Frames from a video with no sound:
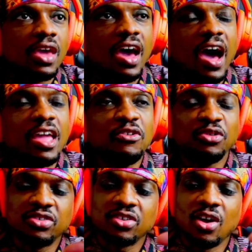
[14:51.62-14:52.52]
I
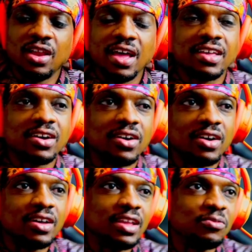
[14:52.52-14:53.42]
even saw like
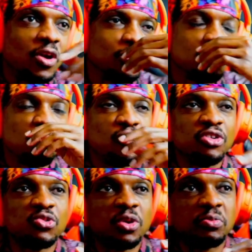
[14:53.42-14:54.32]
in other
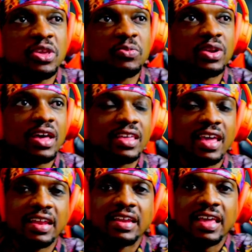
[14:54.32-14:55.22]
movies where people like
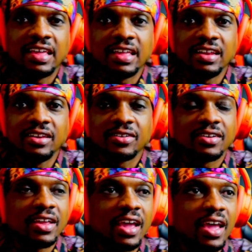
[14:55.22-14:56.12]
get naked
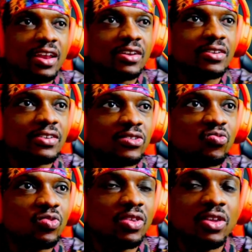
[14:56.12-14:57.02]
and,
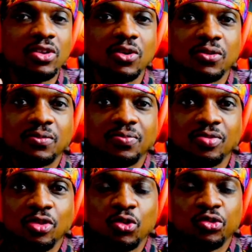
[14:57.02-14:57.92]
you know,
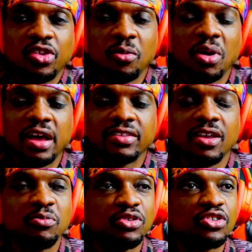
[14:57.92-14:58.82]
use their body
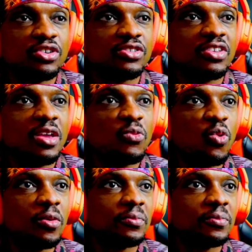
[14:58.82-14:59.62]
temperature to stay warm.